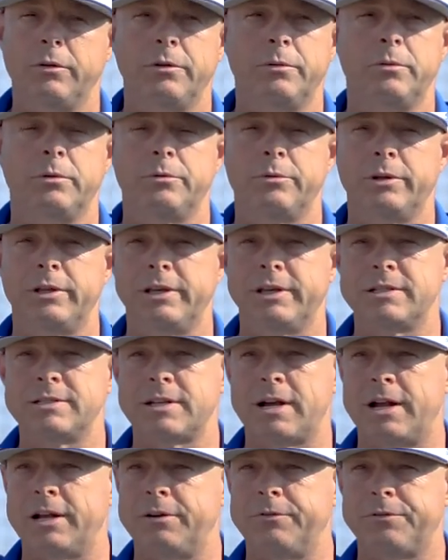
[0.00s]
that were really
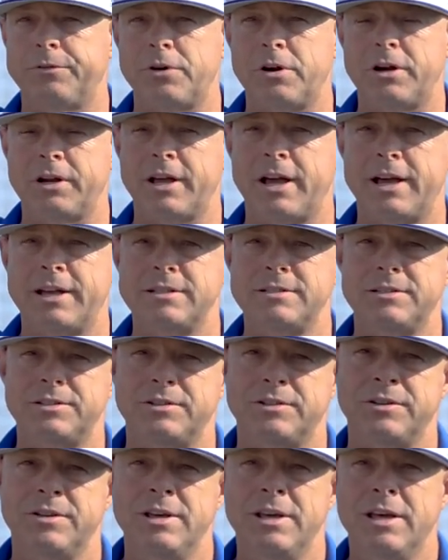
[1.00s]
exciting for our guys
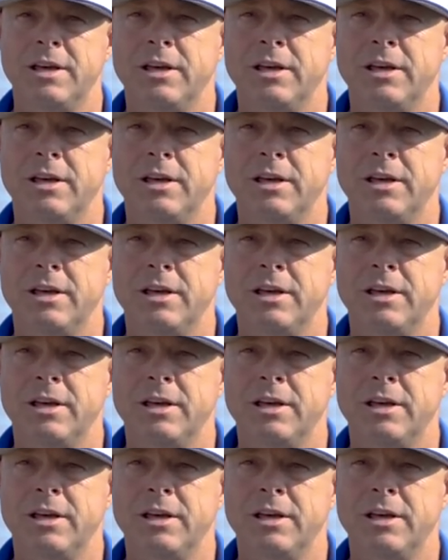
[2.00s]
to,